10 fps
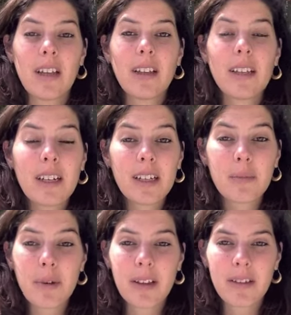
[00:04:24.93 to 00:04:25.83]
Another
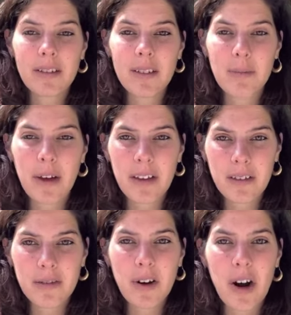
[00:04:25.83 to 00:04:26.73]
path is the path
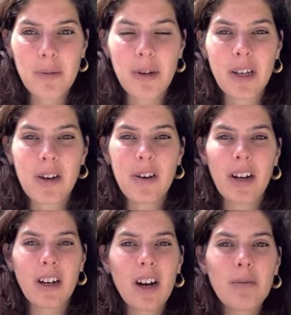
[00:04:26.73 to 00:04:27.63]
of Karma yoga.
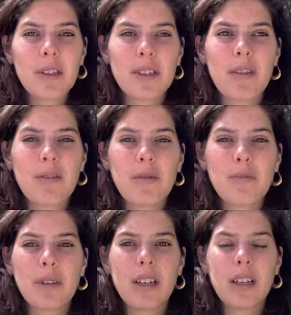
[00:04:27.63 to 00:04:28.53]
And Karma is
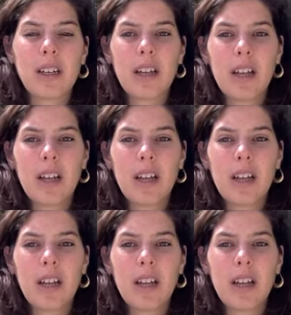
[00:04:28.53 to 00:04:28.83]
often being